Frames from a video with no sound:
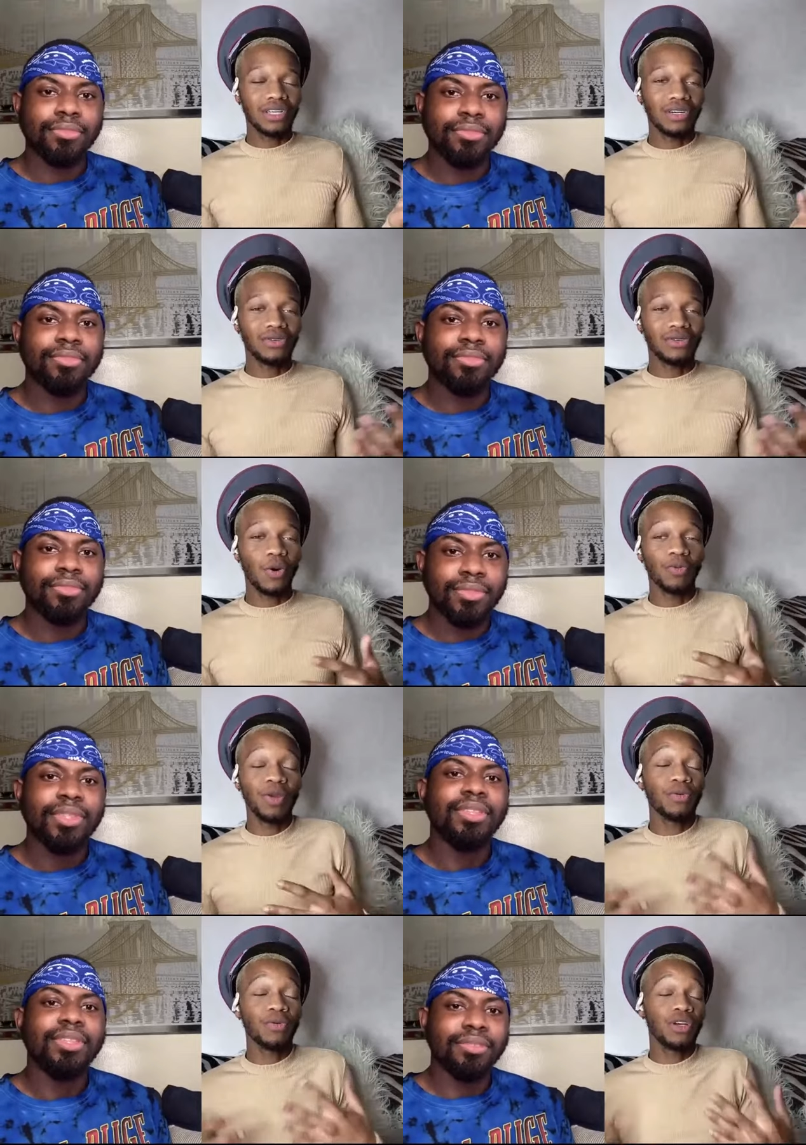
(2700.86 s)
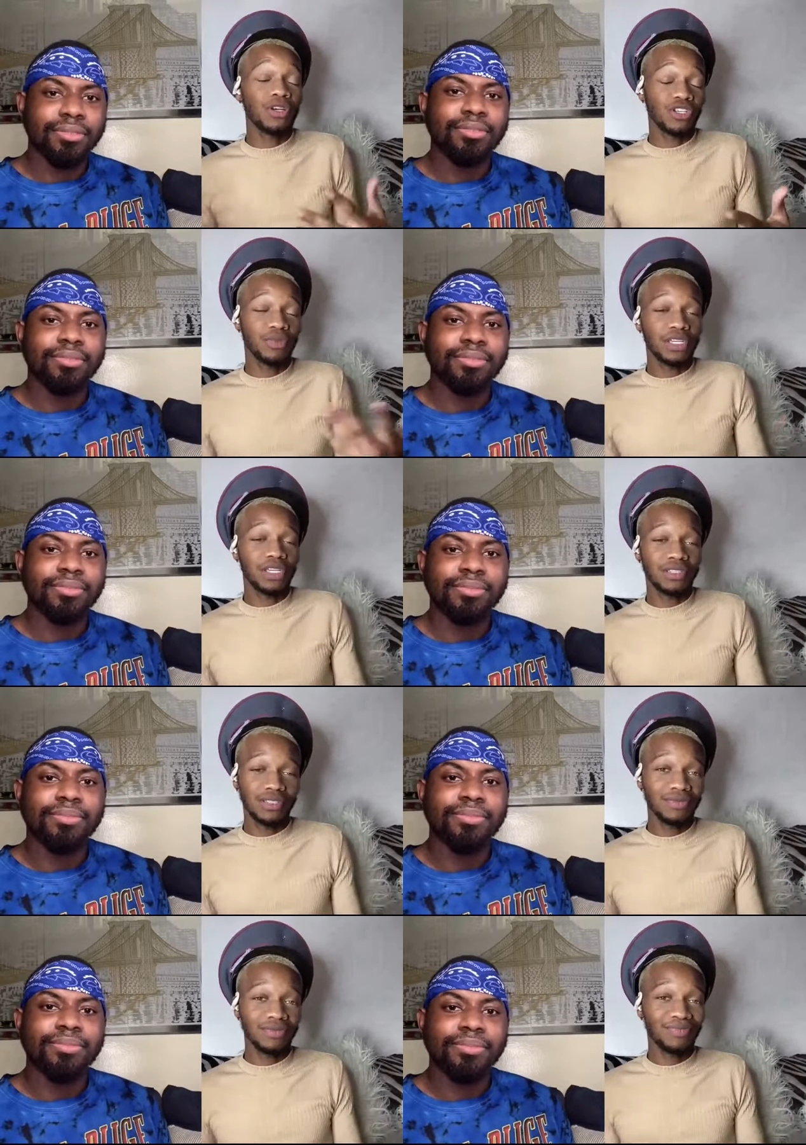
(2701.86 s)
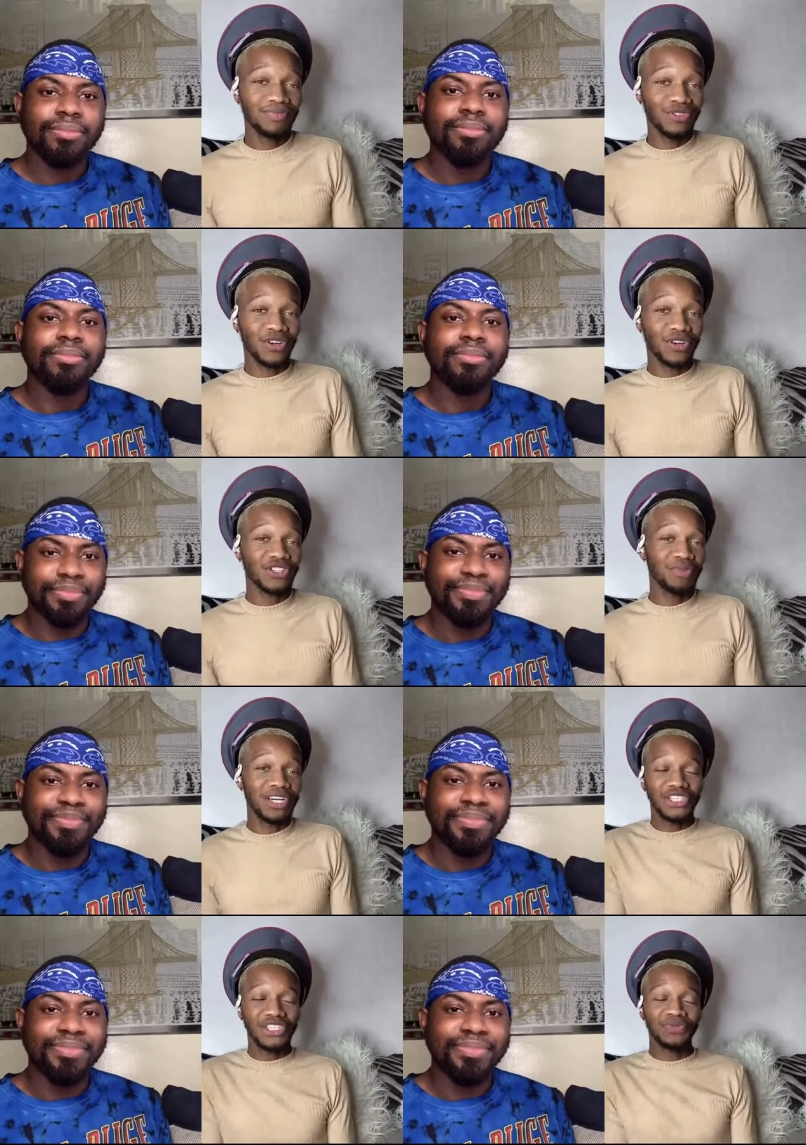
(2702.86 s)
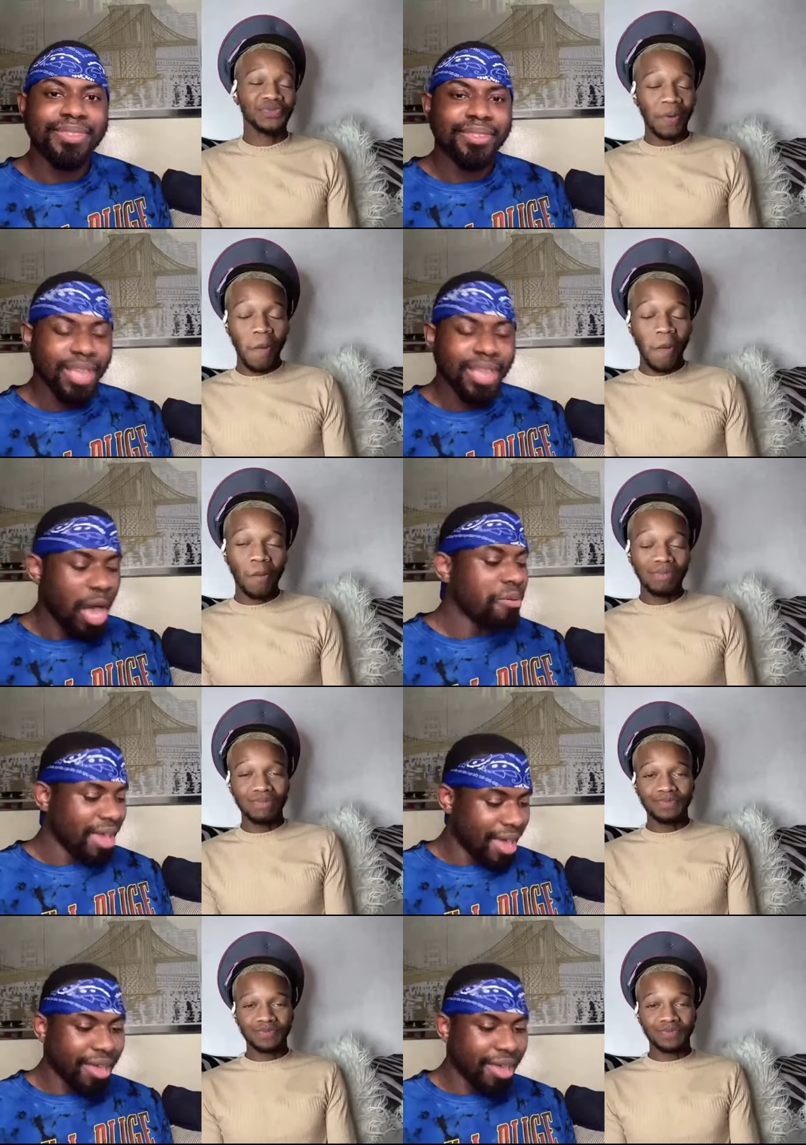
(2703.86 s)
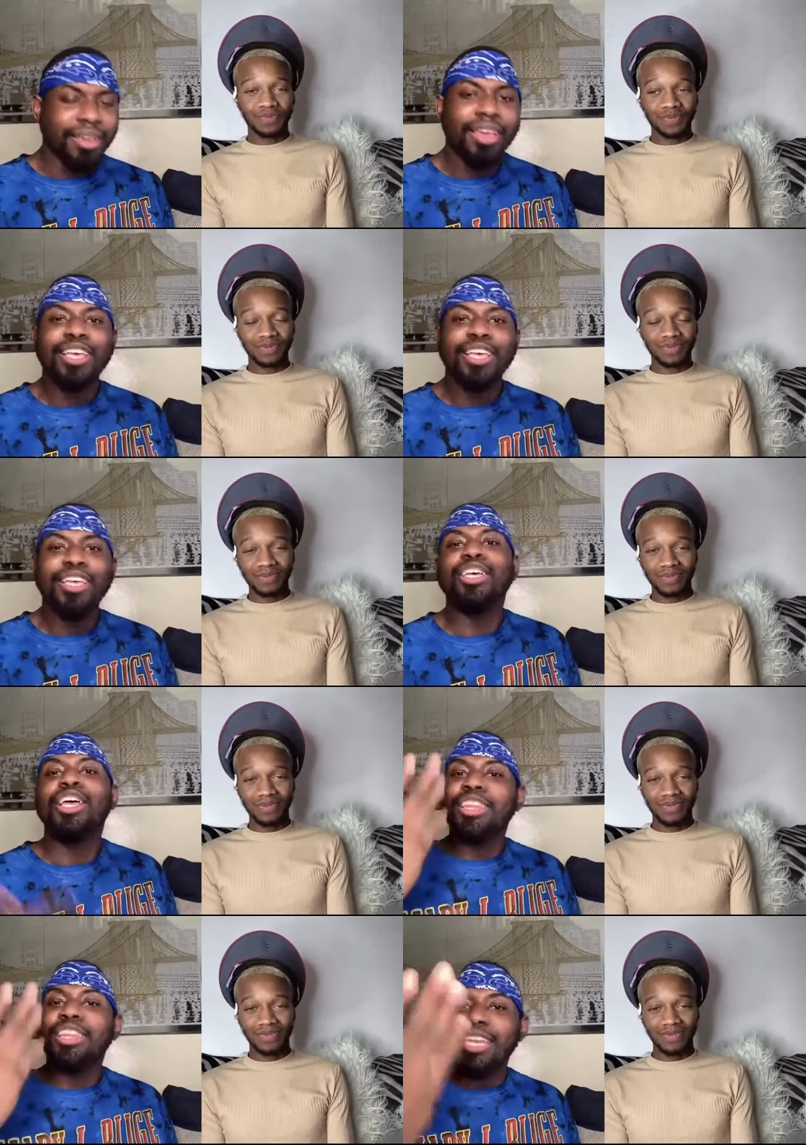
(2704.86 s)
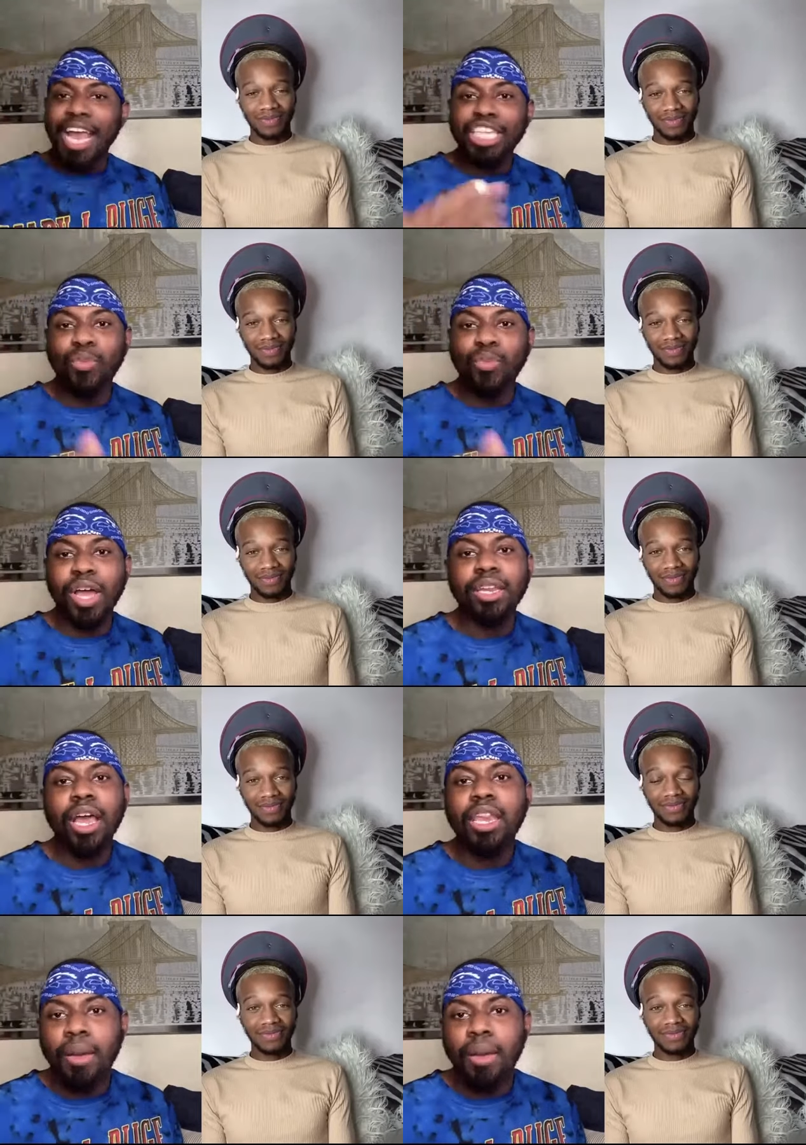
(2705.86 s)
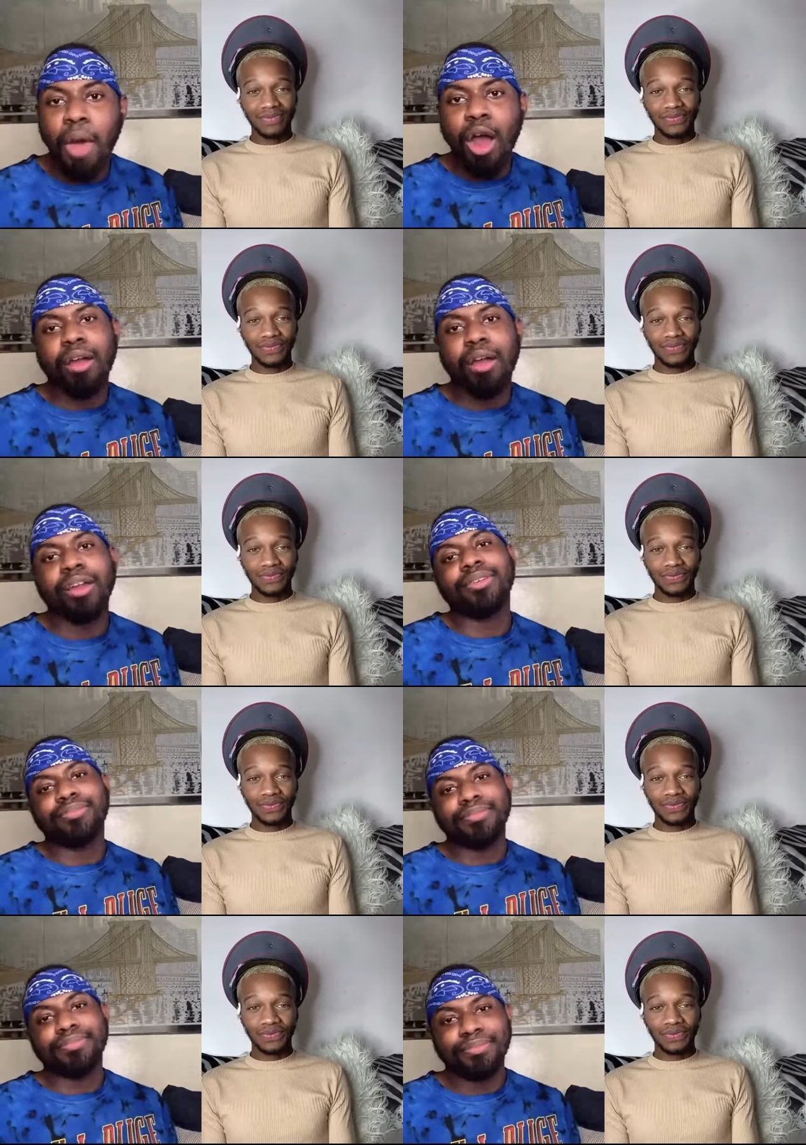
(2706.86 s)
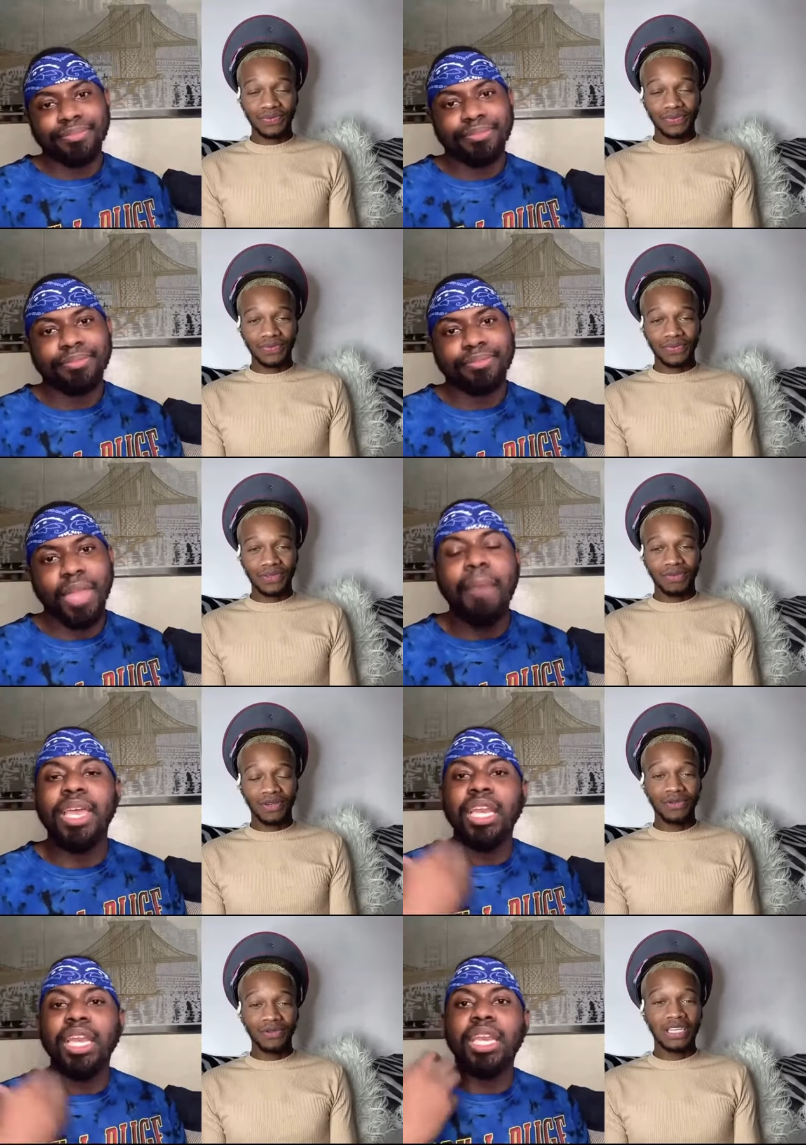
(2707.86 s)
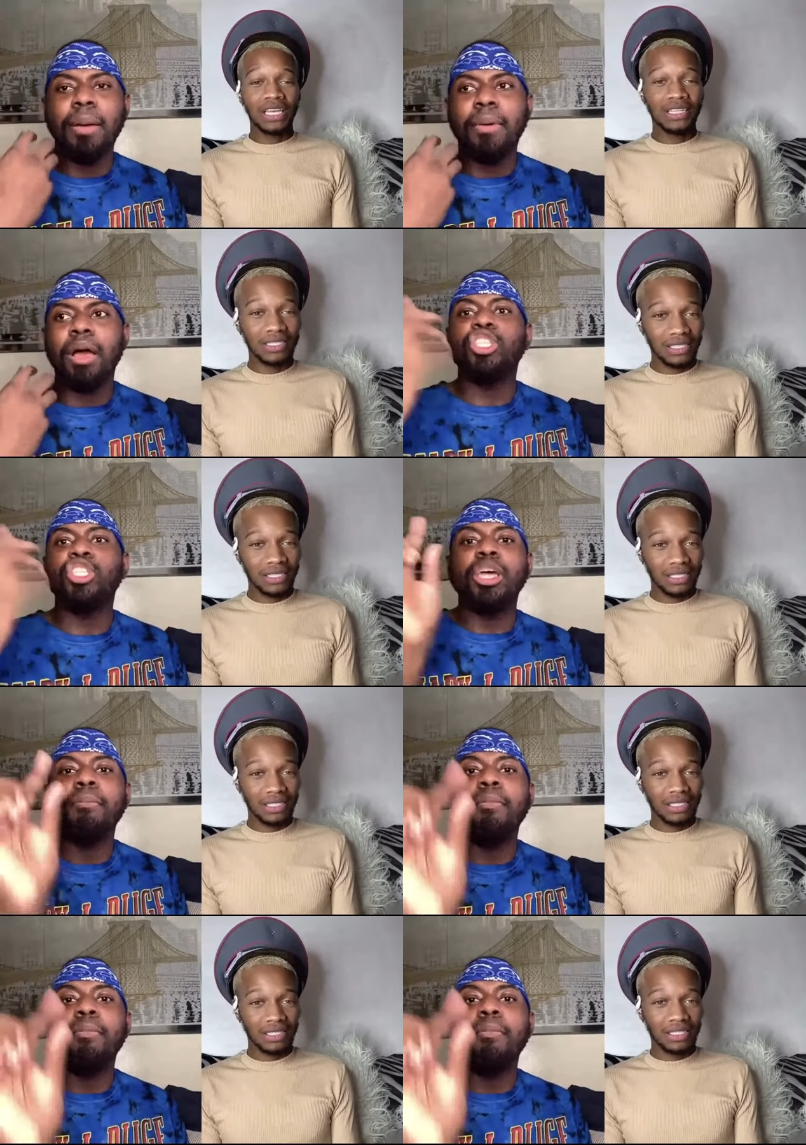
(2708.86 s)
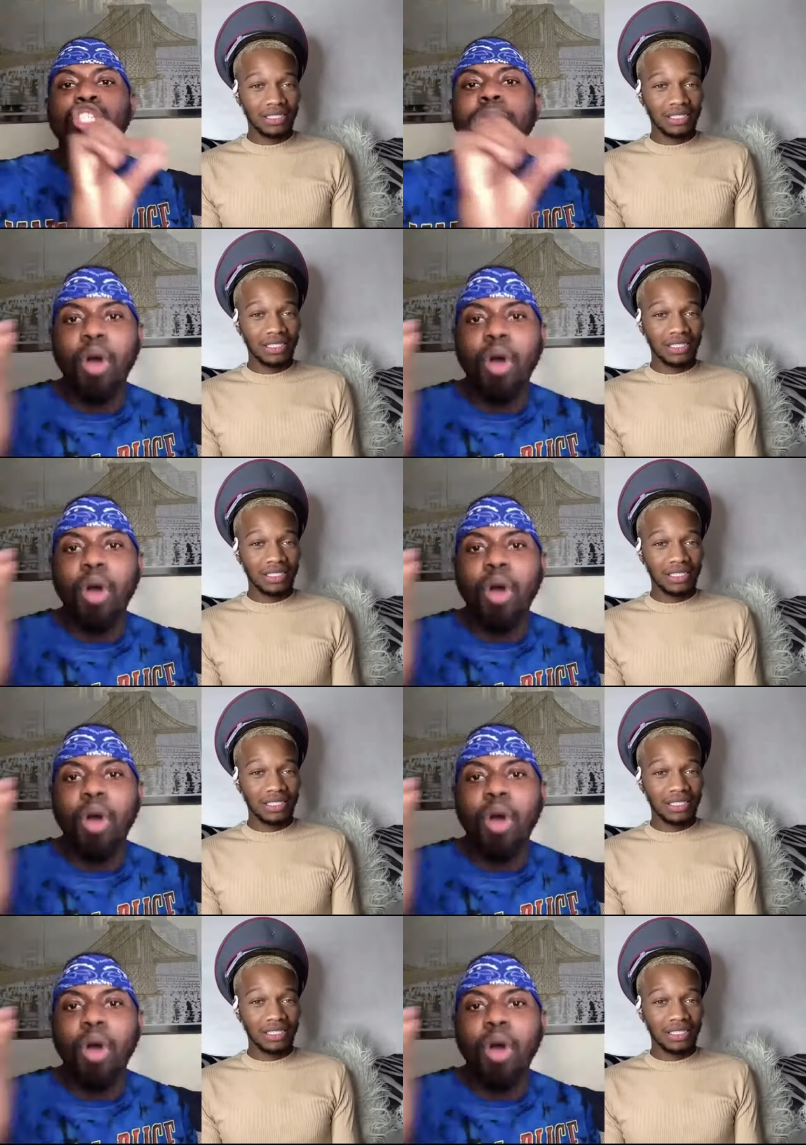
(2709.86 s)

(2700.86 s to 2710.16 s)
Speaker 1: know or people know that you're being drinking mm-hmm. too much mm-hmm.
Speaker 2: okay mm-hmm. the next one lamar
Speaker 1: i mean you said, La-
Speaker 2: jamal